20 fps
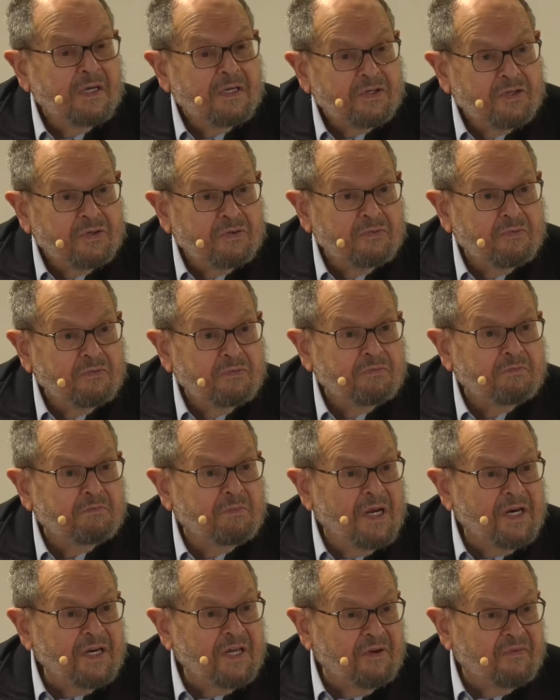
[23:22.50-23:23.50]
to
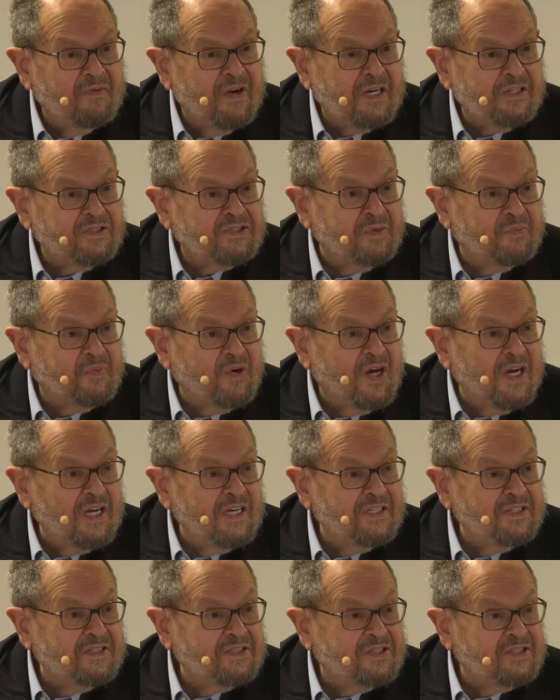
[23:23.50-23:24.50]
many of our
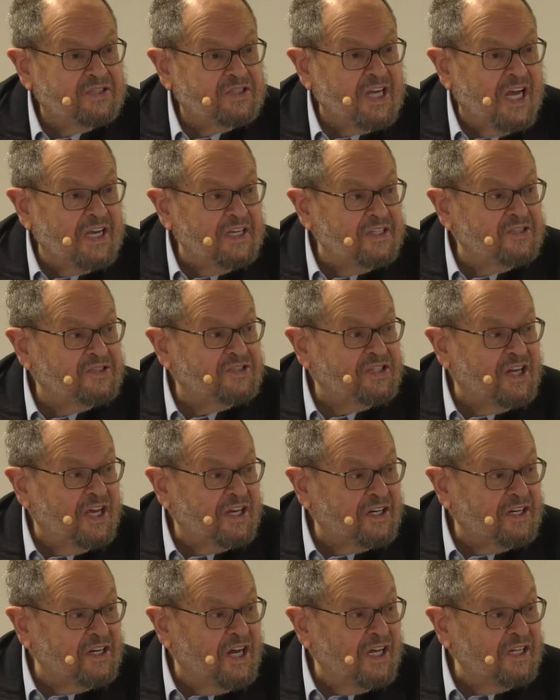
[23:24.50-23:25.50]
surprise, science,
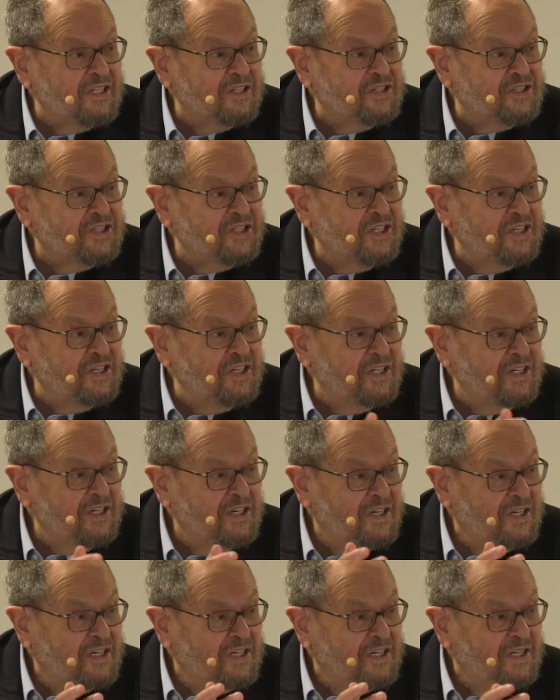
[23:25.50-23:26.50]
technology,
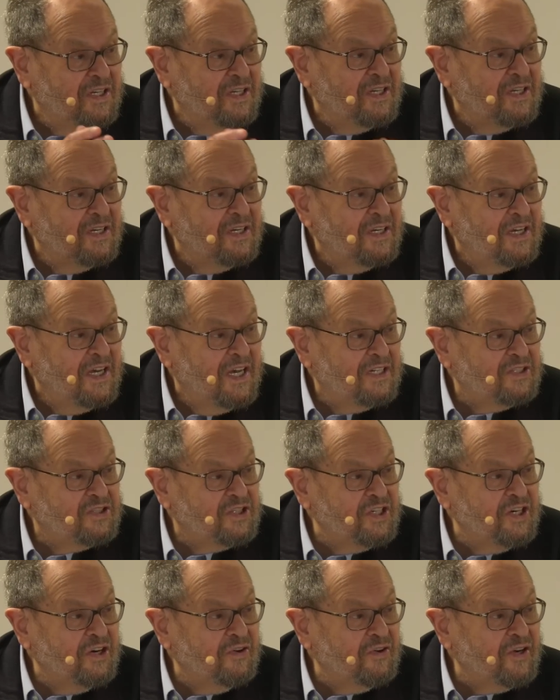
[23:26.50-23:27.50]

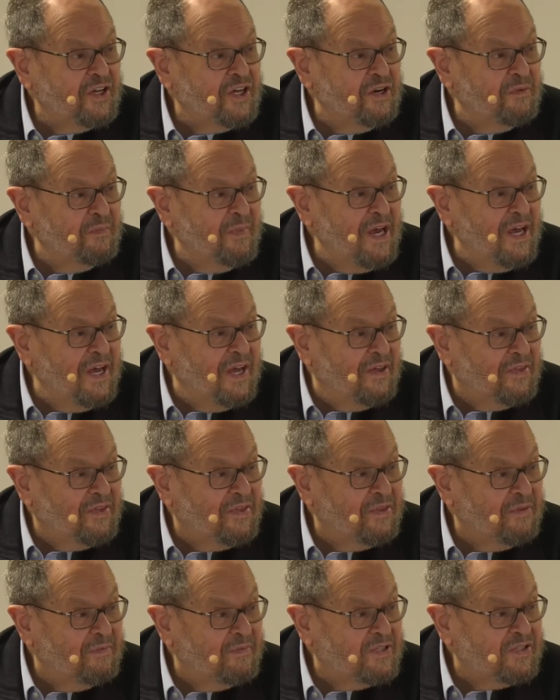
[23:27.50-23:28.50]
engineering, and math,
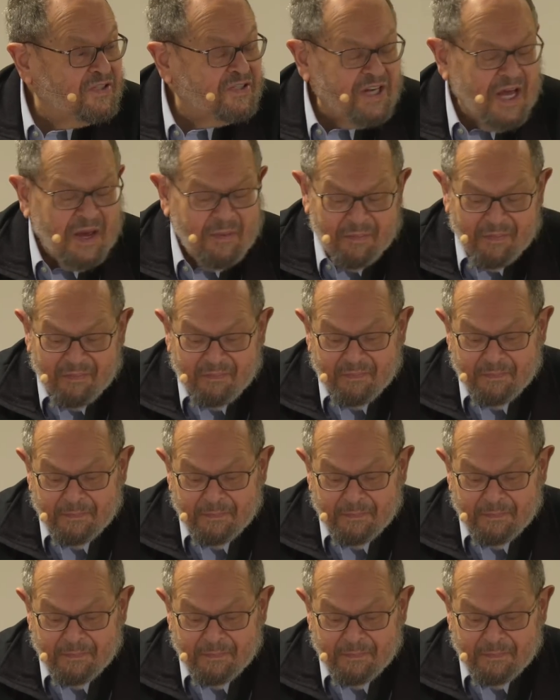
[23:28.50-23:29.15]
STEM.